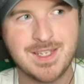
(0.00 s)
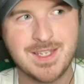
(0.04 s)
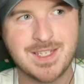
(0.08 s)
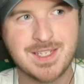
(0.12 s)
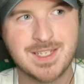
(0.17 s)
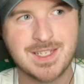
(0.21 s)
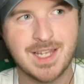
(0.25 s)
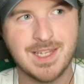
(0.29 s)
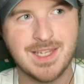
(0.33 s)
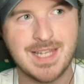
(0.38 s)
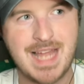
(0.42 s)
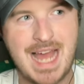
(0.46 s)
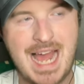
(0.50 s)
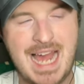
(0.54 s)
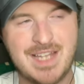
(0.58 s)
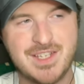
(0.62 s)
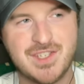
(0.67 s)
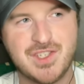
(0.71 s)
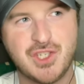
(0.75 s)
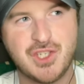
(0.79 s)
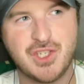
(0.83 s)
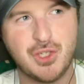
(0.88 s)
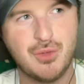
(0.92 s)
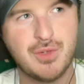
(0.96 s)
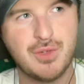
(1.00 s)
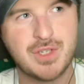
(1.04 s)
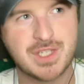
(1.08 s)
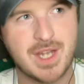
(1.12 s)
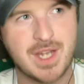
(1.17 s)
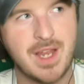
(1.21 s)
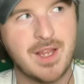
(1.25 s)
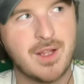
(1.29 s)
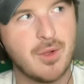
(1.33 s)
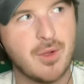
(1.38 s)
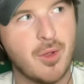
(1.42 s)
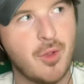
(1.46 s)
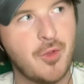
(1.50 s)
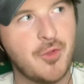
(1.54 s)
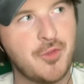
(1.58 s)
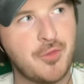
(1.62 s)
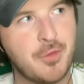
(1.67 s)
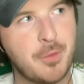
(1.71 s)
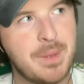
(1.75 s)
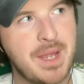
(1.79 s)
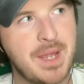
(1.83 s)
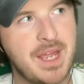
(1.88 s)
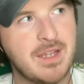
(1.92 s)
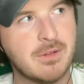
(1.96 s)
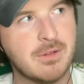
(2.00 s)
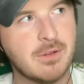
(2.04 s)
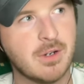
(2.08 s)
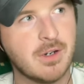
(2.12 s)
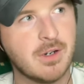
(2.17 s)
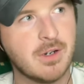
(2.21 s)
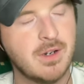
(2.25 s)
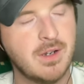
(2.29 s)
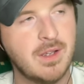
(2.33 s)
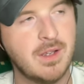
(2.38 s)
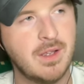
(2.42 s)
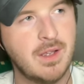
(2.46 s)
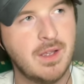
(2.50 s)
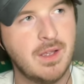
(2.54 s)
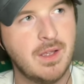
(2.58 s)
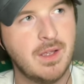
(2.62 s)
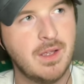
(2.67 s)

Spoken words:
is the last two cycles for Baylor,